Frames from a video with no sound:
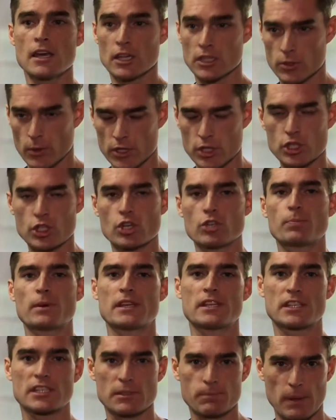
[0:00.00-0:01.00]
so it should
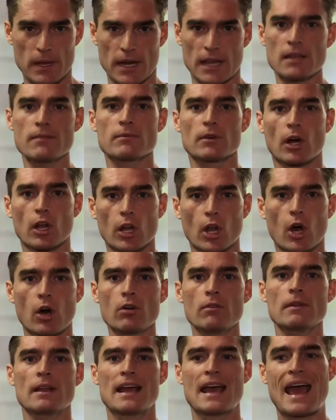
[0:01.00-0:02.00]
be spinning
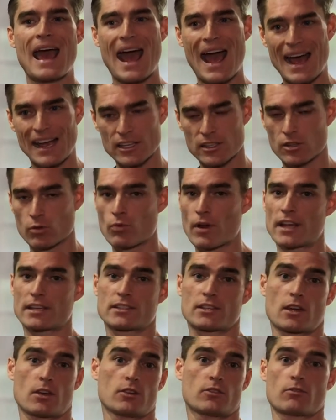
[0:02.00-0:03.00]
along as the
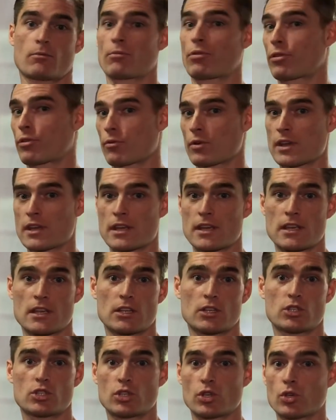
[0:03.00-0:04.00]
rest goes from
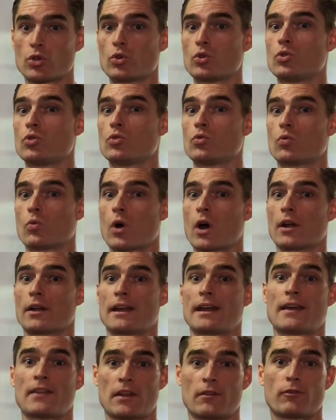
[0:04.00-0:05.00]
3, 2,
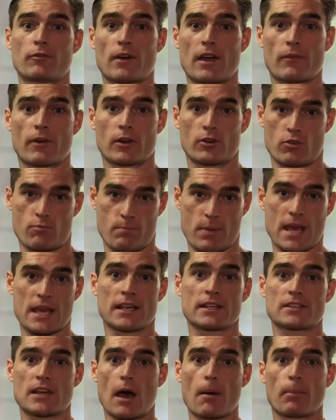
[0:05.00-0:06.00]
1, and then 500
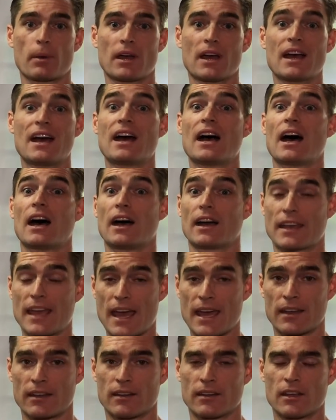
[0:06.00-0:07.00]
pings up
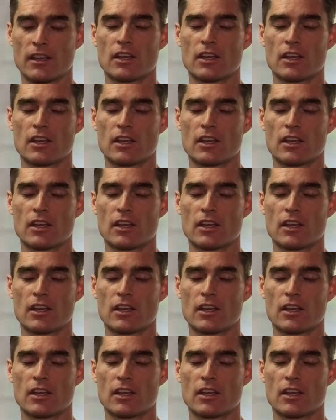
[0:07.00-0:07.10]
again.